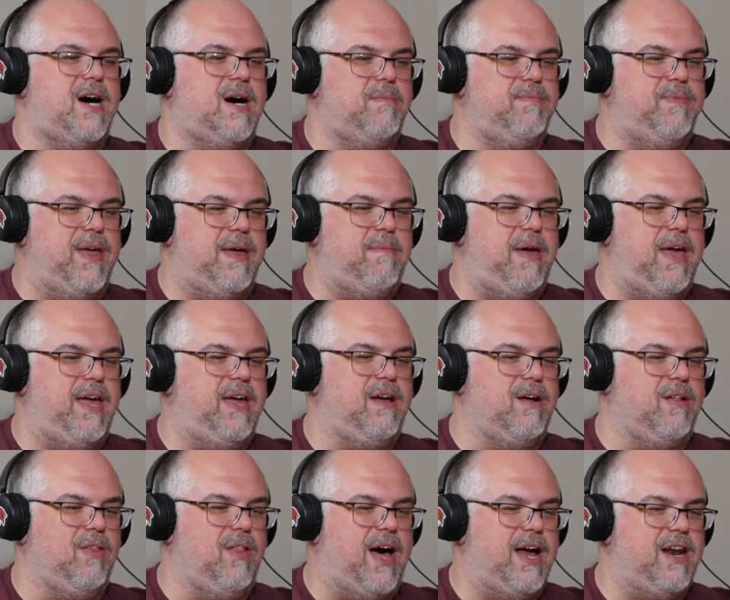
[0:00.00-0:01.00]
They make
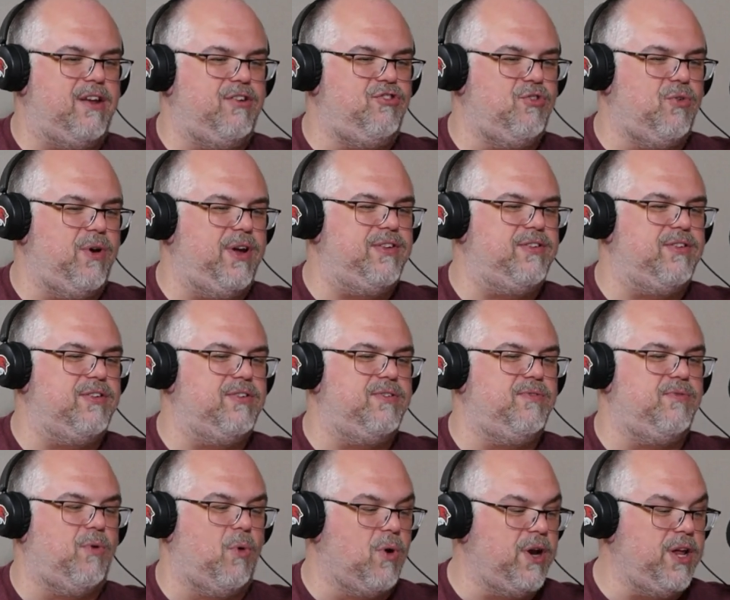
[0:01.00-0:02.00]
a lot of choices
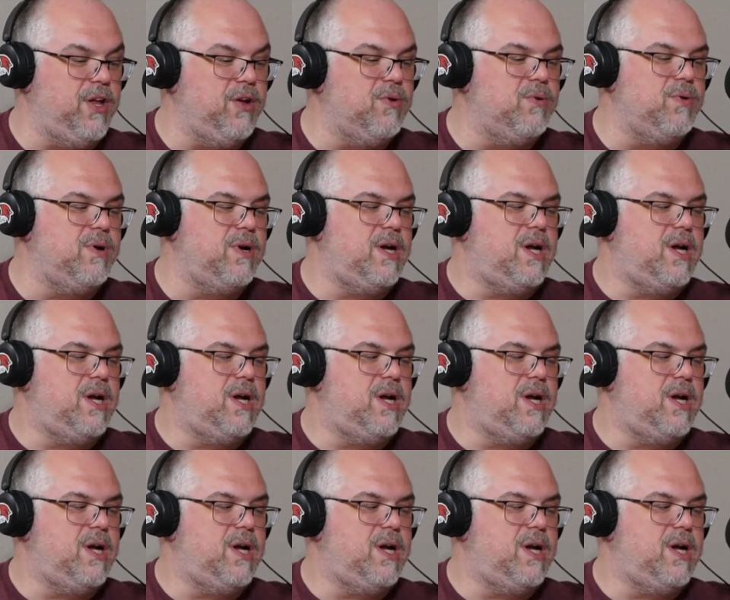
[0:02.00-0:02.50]
for you.